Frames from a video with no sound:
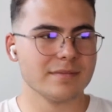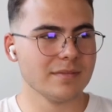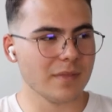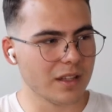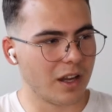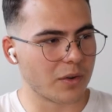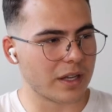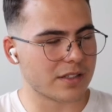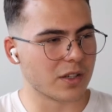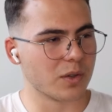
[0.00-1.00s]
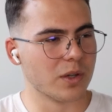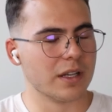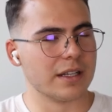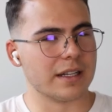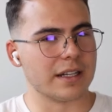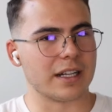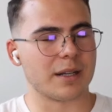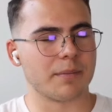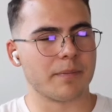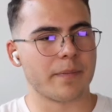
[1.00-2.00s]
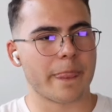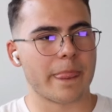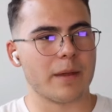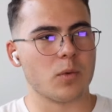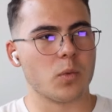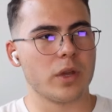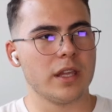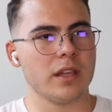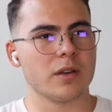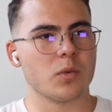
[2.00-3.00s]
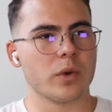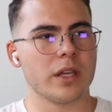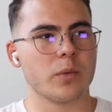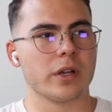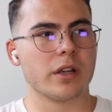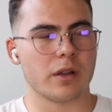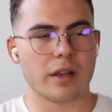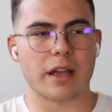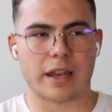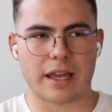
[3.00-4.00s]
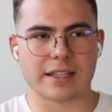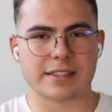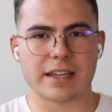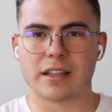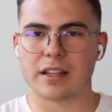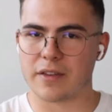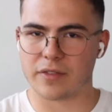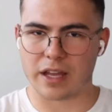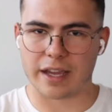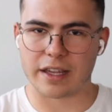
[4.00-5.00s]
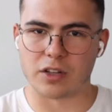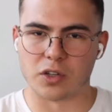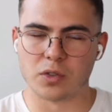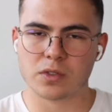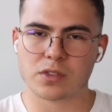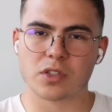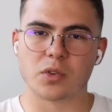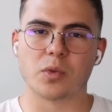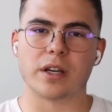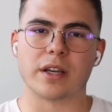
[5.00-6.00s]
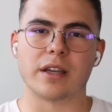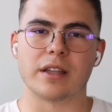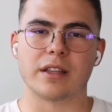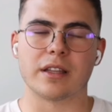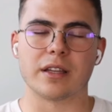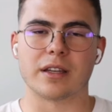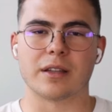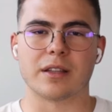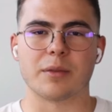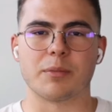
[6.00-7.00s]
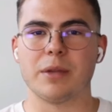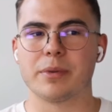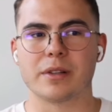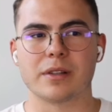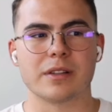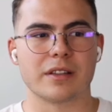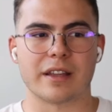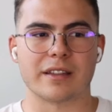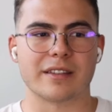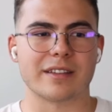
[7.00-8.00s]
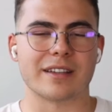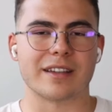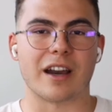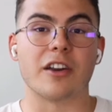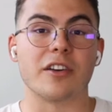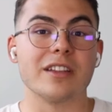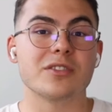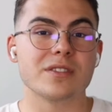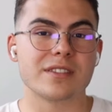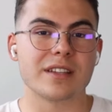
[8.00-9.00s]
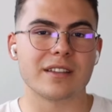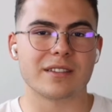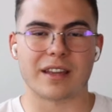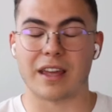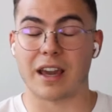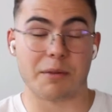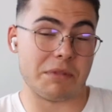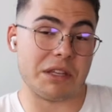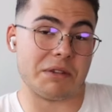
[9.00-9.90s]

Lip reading: All right, so we will, like I said, have an ILO. So the people that are interested, me